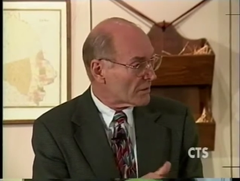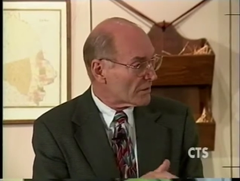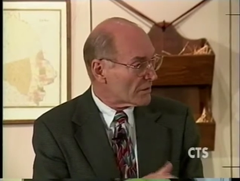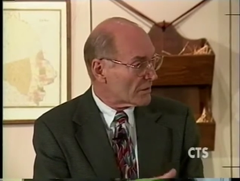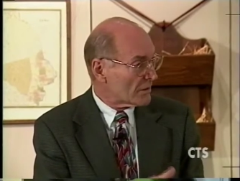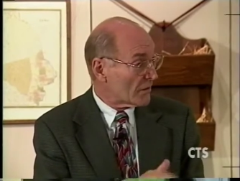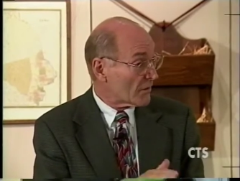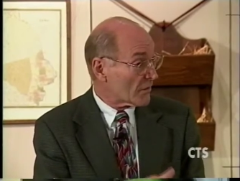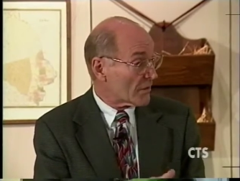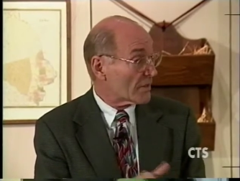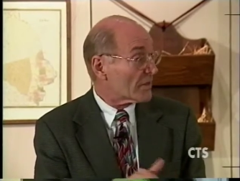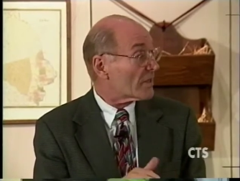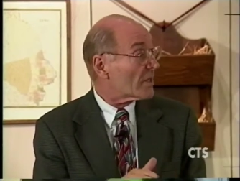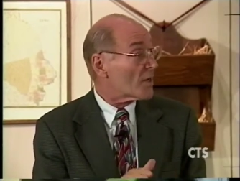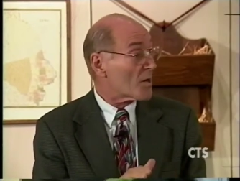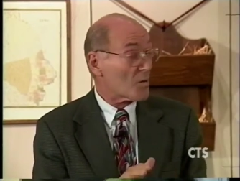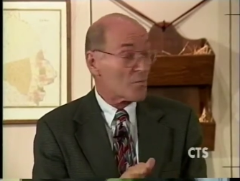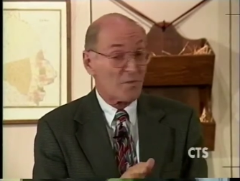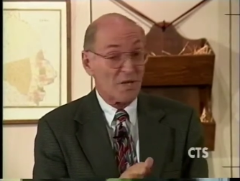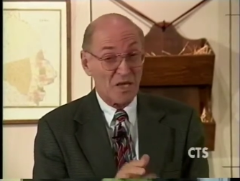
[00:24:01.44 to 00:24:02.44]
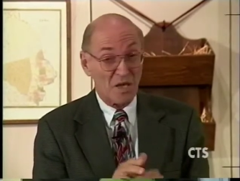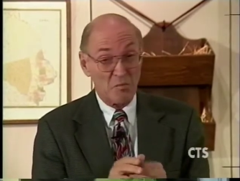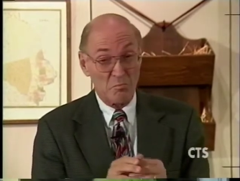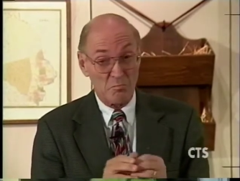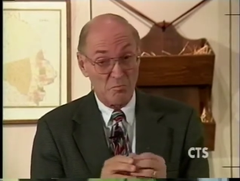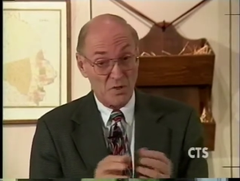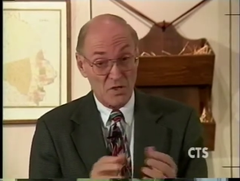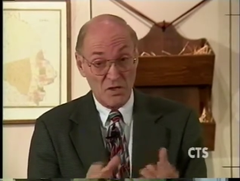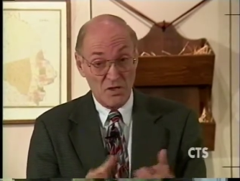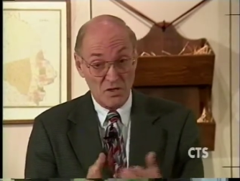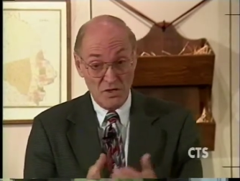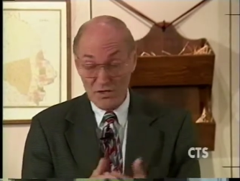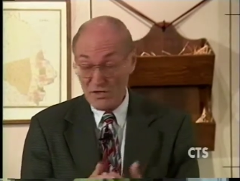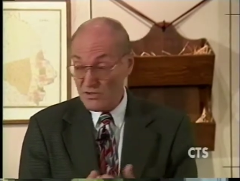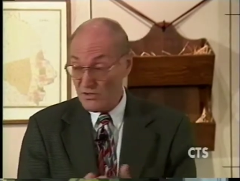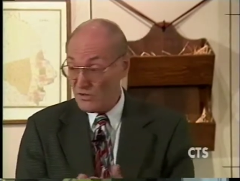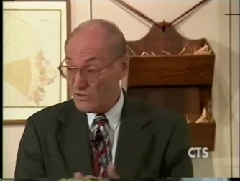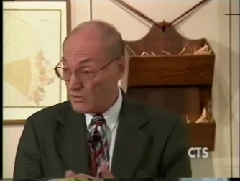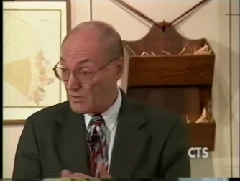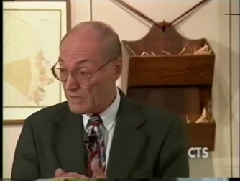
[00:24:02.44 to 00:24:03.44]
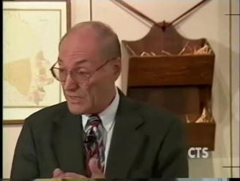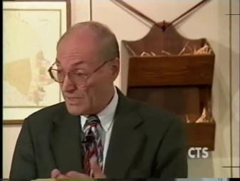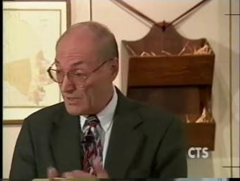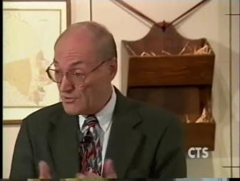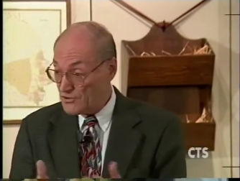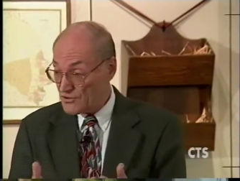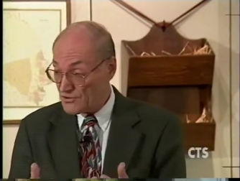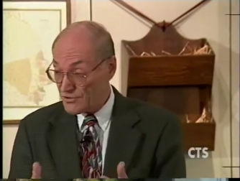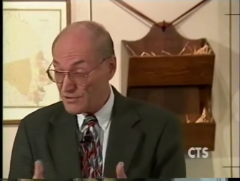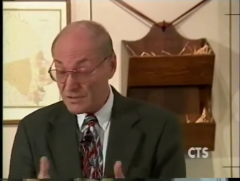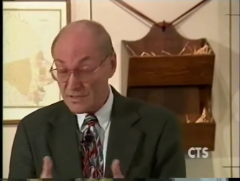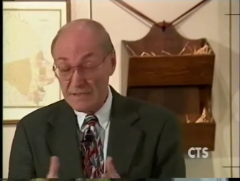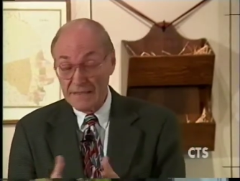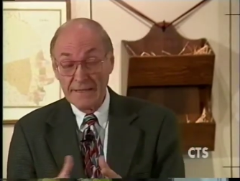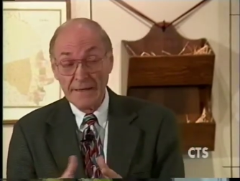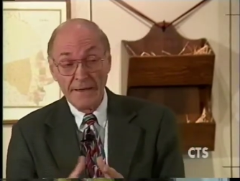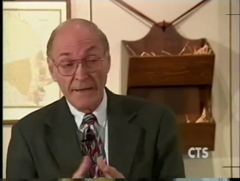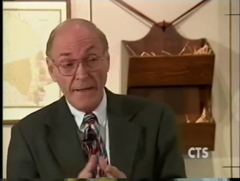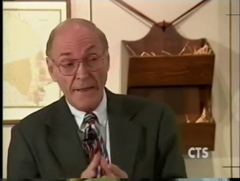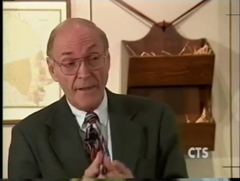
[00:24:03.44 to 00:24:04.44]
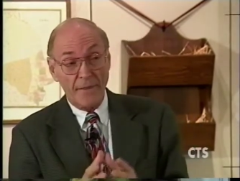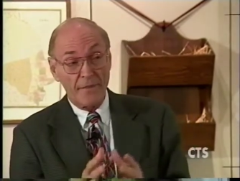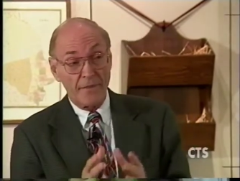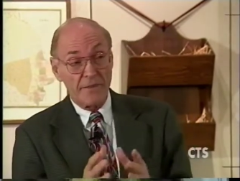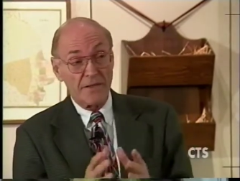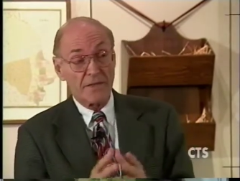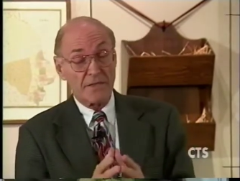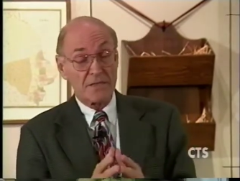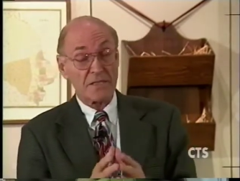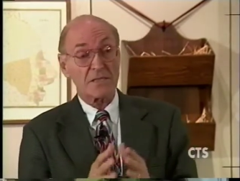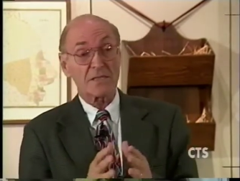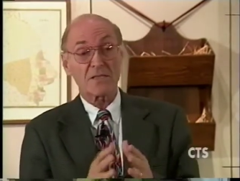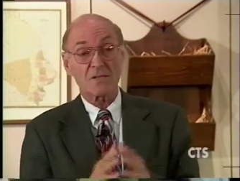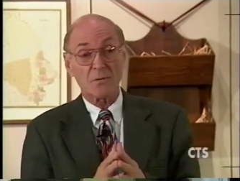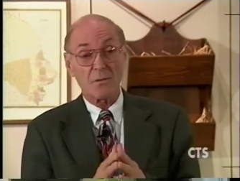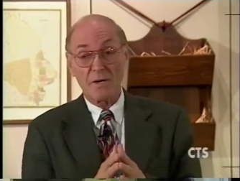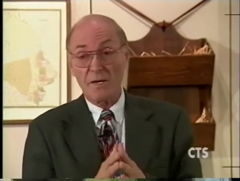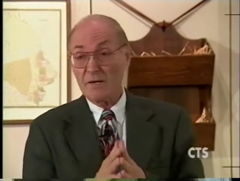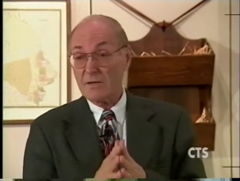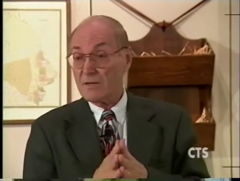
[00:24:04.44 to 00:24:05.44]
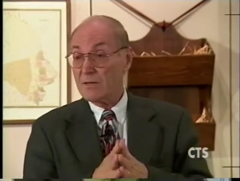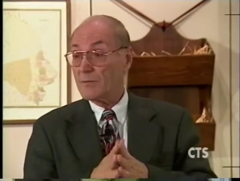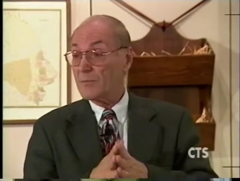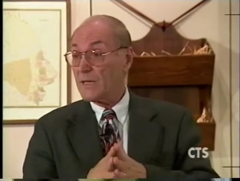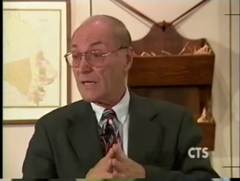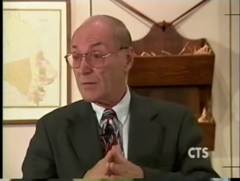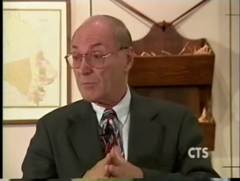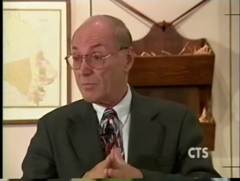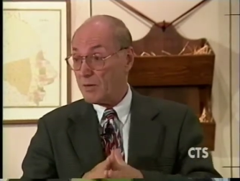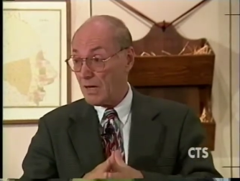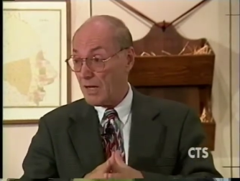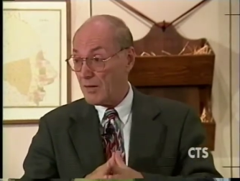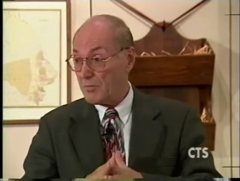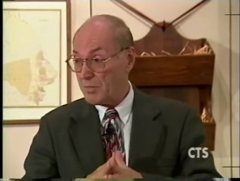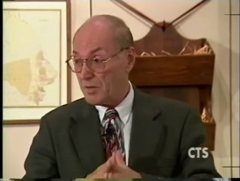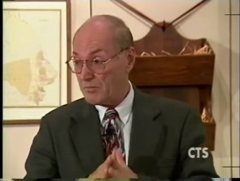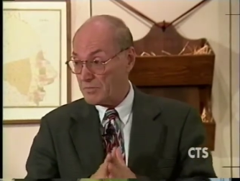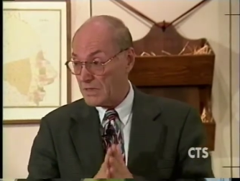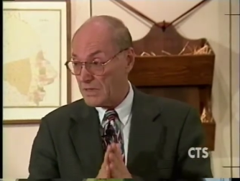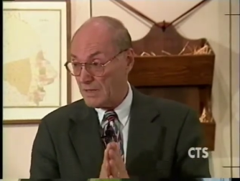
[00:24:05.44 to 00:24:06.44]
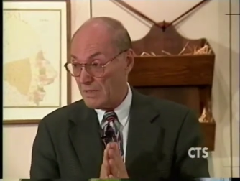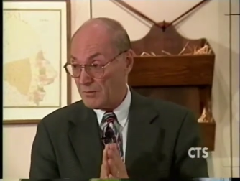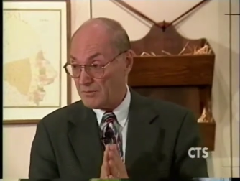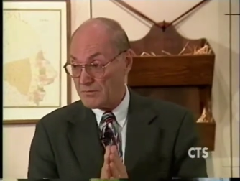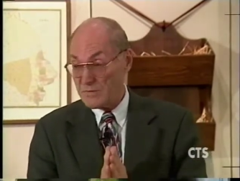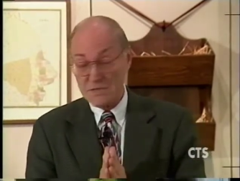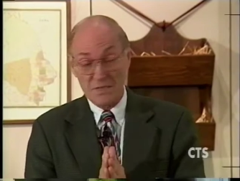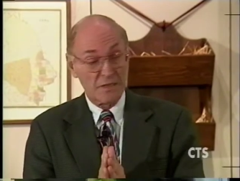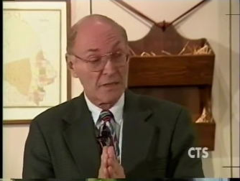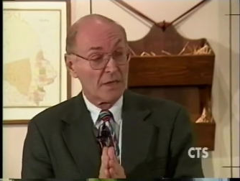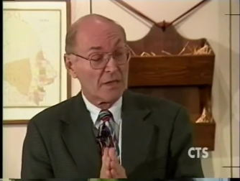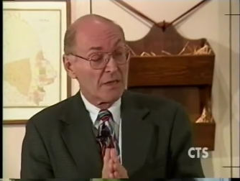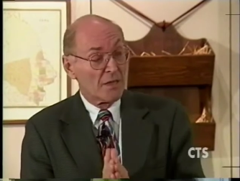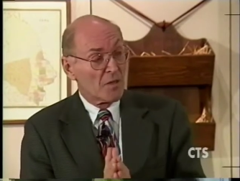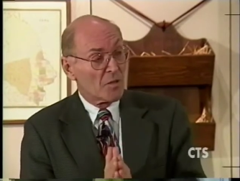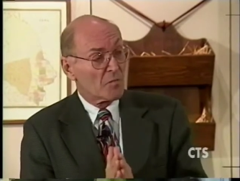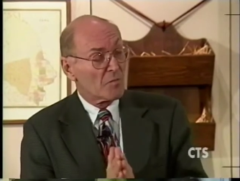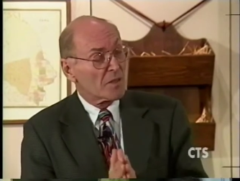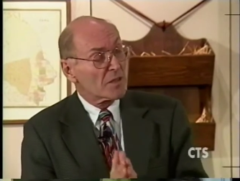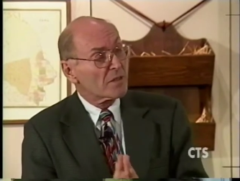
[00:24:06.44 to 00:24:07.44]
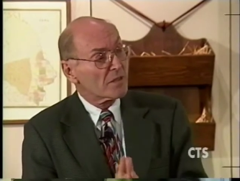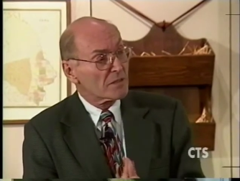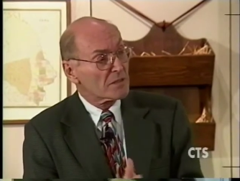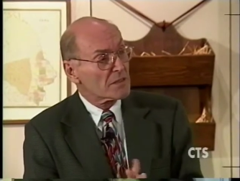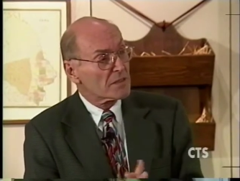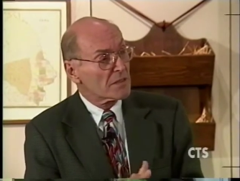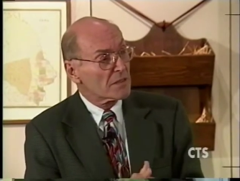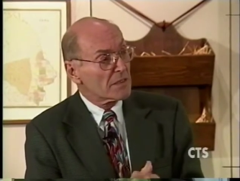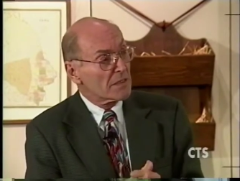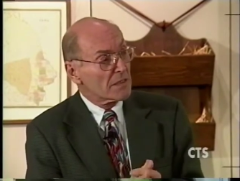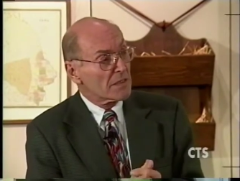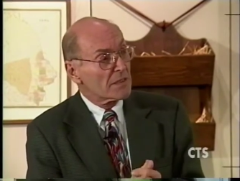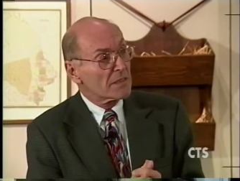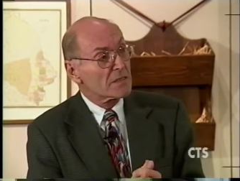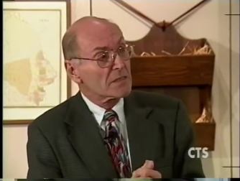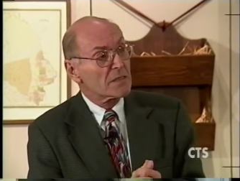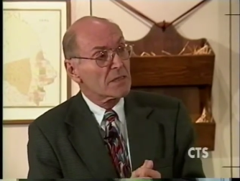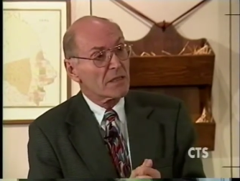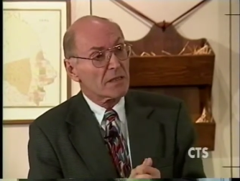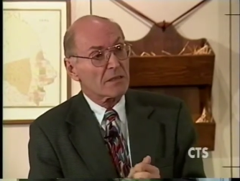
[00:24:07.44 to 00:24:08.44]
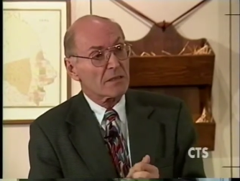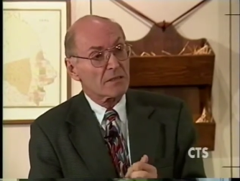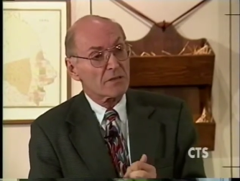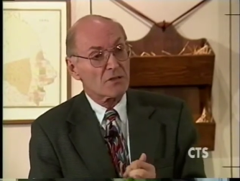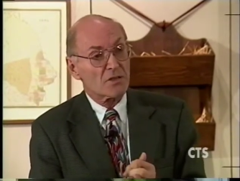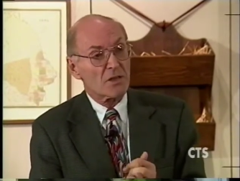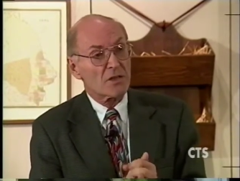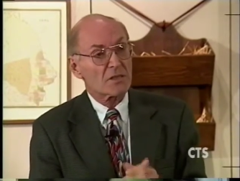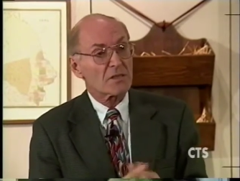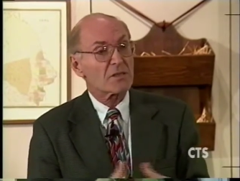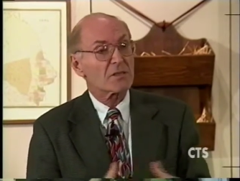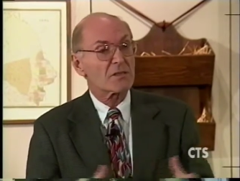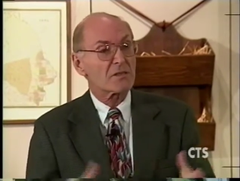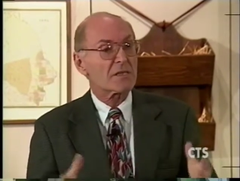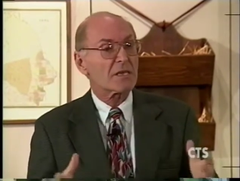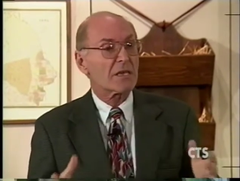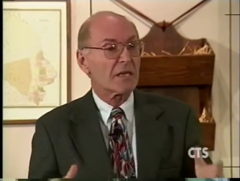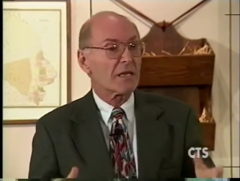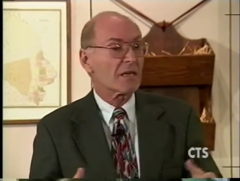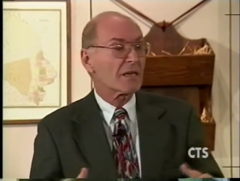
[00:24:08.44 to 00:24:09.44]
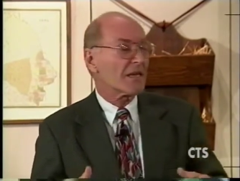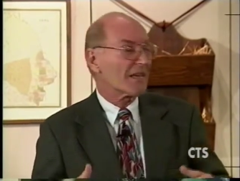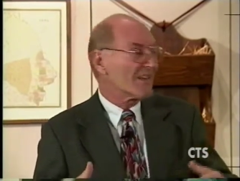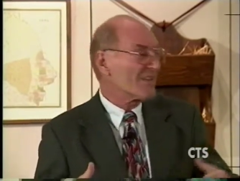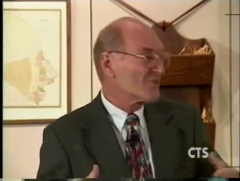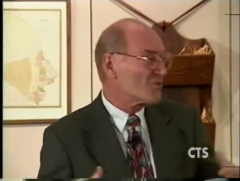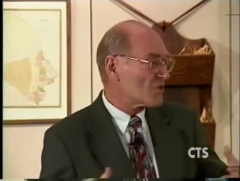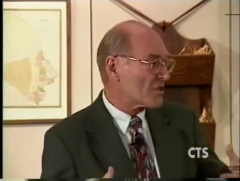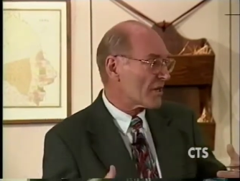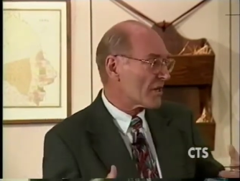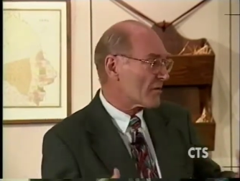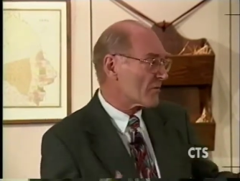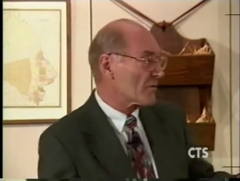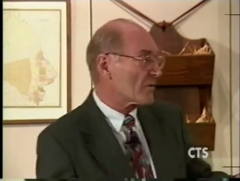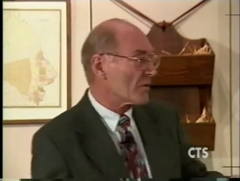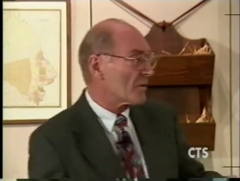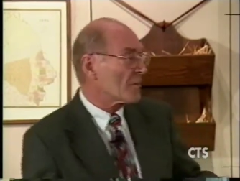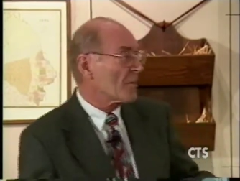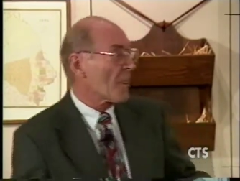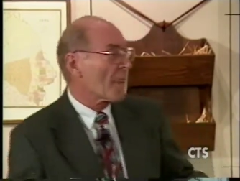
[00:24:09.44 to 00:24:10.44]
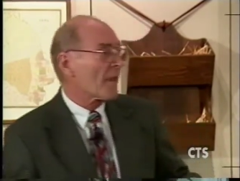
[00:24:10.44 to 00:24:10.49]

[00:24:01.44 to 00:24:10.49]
that, or that they're being burned or injured and this is where the big problem comes because it is not just skin in general,